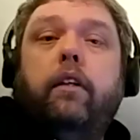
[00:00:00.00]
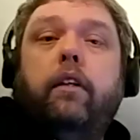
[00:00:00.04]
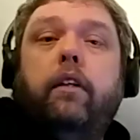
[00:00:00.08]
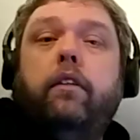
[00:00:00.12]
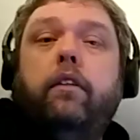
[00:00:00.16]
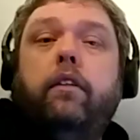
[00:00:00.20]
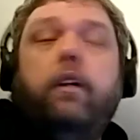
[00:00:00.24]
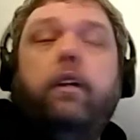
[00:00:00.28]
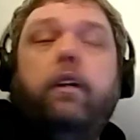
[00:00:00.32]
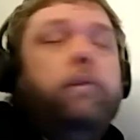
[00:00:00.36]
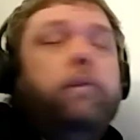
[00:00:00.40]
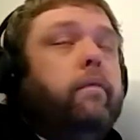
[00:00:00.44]

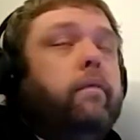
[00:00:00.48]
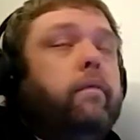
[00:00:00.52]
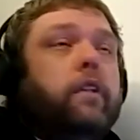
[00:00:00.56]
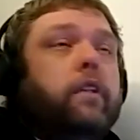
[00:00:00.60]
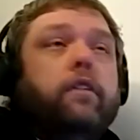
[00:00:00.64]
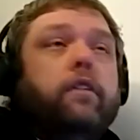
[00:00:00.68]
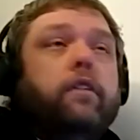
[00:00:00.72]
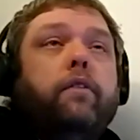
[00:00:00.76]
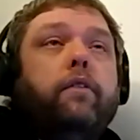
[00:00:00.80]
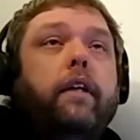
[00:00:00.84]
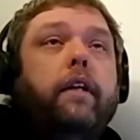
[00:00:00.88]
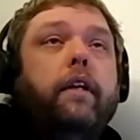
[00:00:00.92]
nope. You
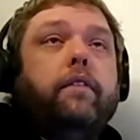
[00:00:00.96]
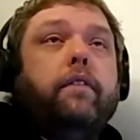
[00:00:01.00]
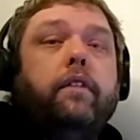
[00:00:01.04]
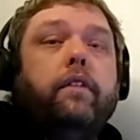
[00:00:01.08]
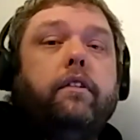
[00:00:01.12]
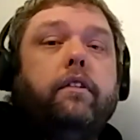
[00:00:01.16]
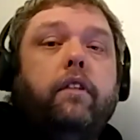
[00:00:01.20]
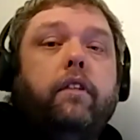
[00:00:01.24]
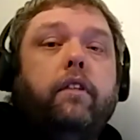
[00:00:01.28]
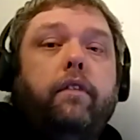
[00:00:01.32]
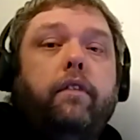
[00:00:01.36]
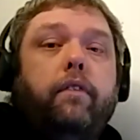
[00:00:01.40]
just transfer your
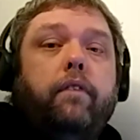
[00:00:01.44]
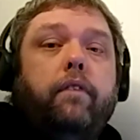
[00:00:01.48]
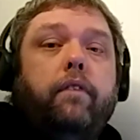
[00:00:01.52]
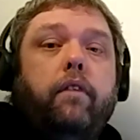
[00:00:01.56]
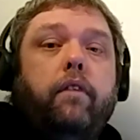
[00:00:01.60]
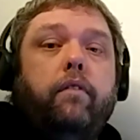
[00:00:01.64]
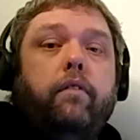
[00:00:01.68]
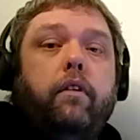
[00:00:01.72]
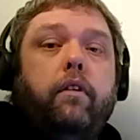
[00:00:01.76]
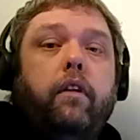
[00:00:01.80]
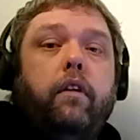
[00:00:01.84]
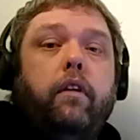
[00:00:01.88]
stuff
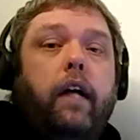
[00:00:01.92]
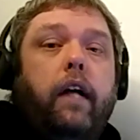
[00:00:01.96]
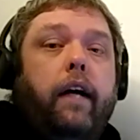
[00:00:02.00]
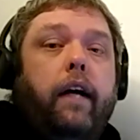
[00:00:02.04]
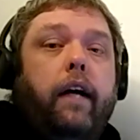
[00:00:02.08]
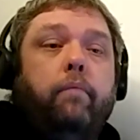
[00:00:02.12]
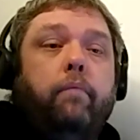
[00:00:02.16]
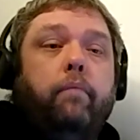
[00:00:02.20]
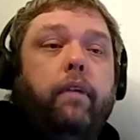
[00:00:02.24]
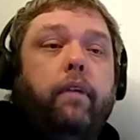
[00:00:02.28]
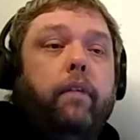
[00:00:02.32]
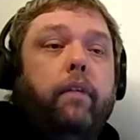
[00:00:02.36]
over.
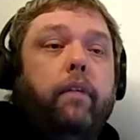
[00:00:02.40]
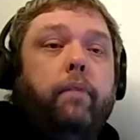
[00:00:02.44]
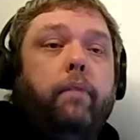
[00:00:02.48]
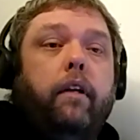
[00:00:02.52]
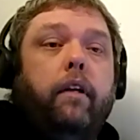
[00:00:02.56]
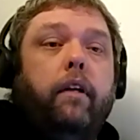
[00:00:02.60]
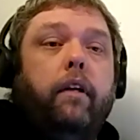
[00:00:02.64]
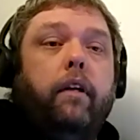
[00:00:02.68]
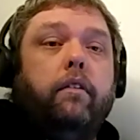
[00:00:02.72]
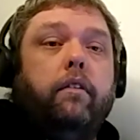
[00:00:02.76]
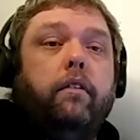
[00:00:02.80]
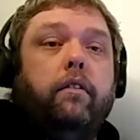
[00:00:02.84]
I played
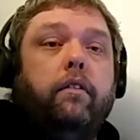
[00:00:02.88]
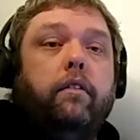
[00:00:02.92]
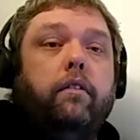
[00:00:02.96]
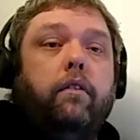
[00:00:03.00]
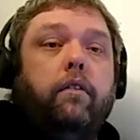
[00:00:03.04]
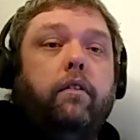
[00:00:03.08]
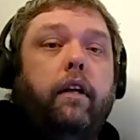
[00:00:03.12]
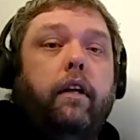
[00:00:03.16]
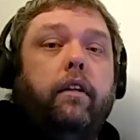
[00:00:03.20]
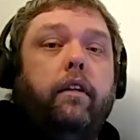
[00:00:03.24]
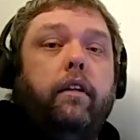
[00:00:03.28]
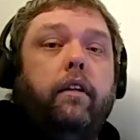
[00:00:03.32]
P-
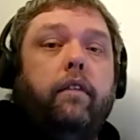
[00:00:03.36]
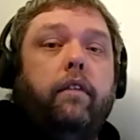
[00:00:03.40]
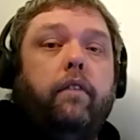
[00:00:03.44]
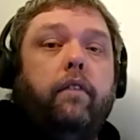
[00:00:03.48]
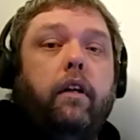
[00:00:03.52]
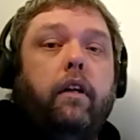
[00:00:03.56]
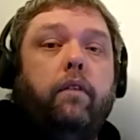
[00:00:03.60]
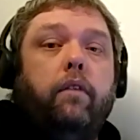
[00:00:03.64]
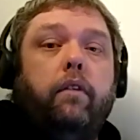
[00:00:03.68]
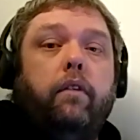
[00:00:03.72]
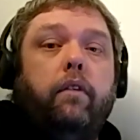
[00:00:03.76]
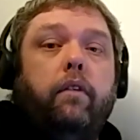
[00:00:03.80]
Grand Theft
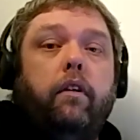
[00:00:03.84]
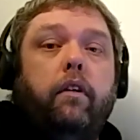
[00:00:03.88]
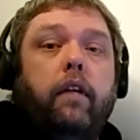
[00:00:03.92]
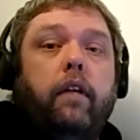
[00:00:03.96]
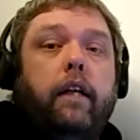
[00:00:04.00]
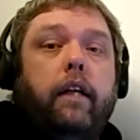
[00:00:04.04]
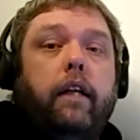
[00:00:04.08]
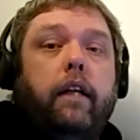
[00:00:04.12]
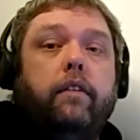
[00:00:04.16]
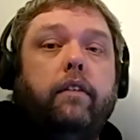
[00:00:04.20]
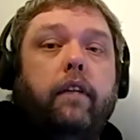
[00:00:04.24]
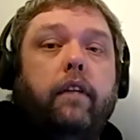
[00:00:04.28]
Auto on there
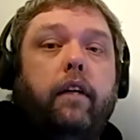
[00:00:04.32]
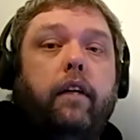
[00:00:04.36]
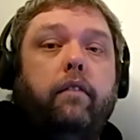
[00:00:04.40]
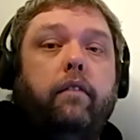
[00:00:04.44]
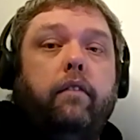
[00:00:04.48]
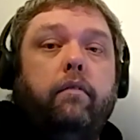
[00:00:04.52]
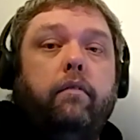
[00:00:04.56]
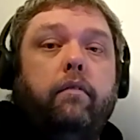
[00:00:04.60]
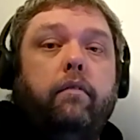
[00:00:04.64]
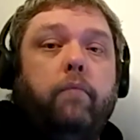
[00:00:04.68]
last night.